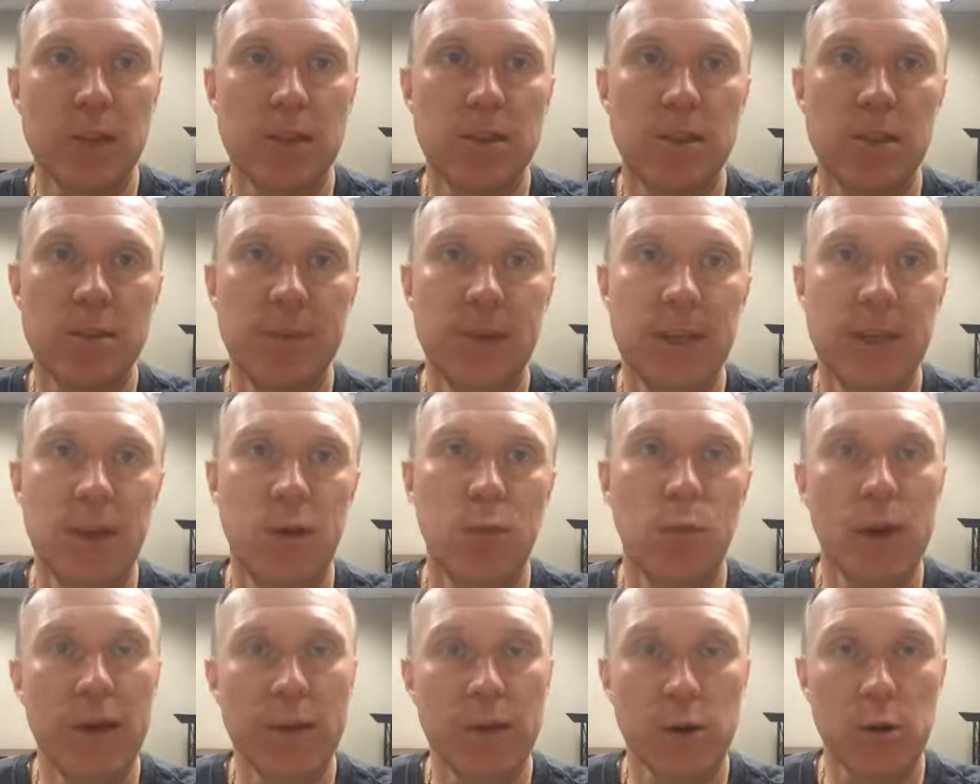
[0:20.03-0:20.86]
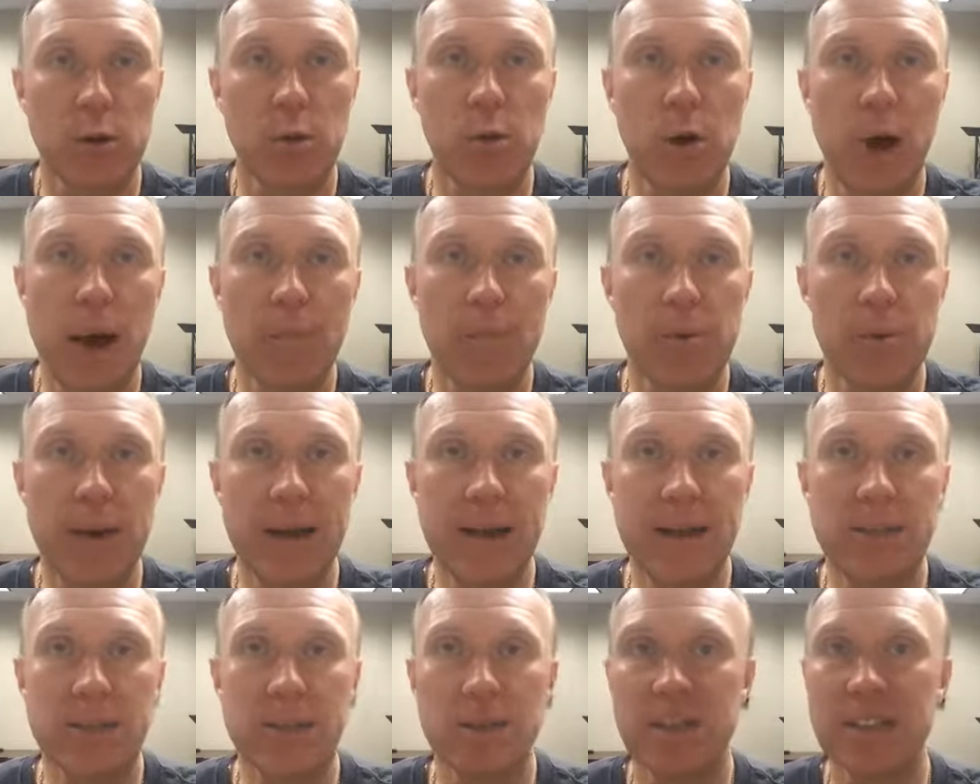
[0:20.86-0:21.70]
assuming the weather
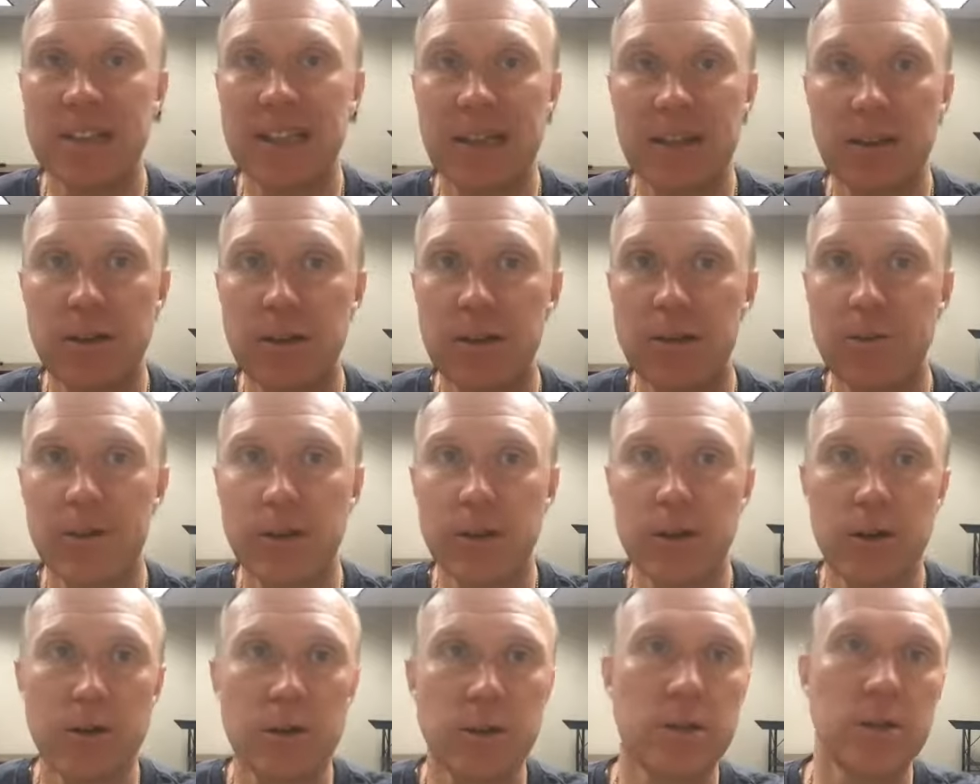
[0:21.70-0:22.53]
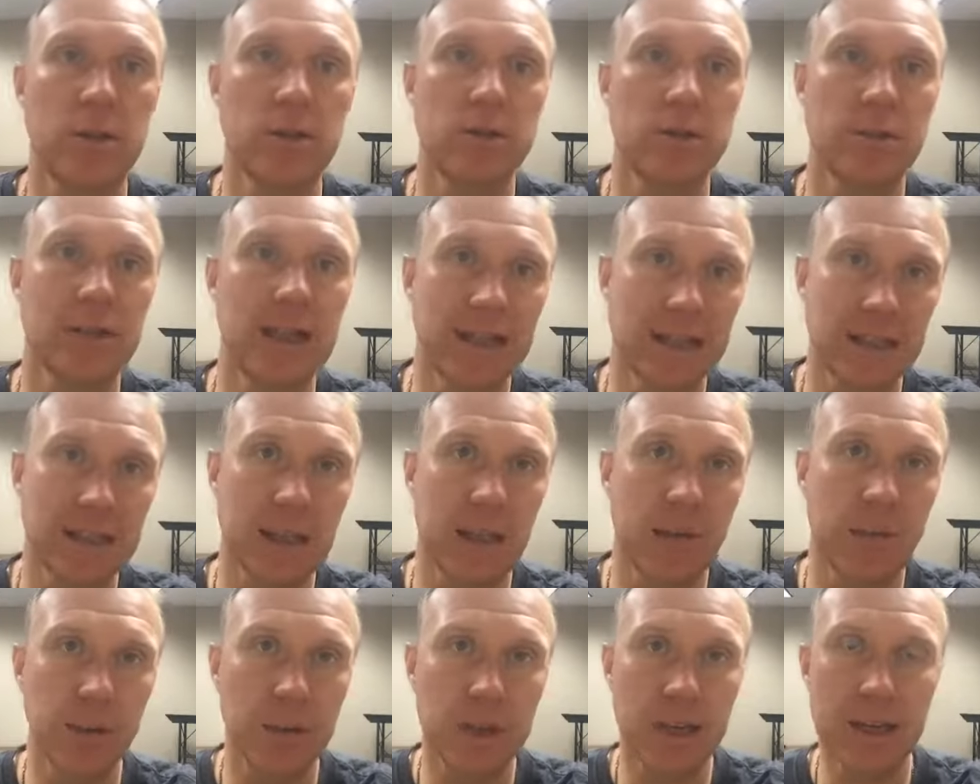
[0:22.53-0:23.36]
cooperates, so stay tuned for those next
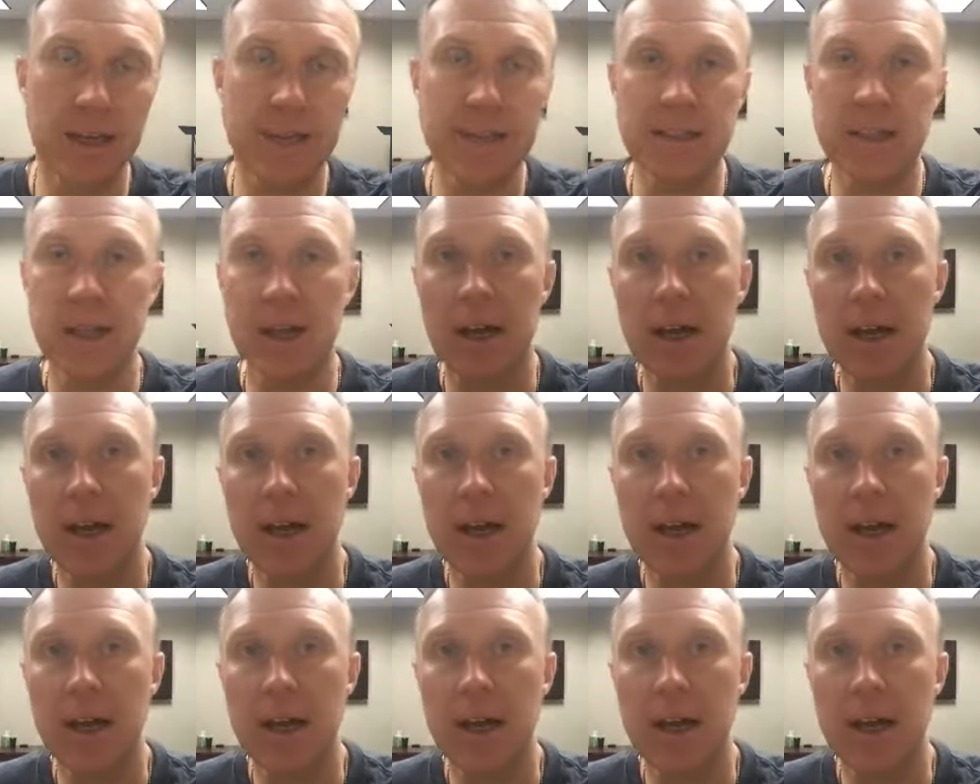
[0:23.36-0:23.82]
couple days.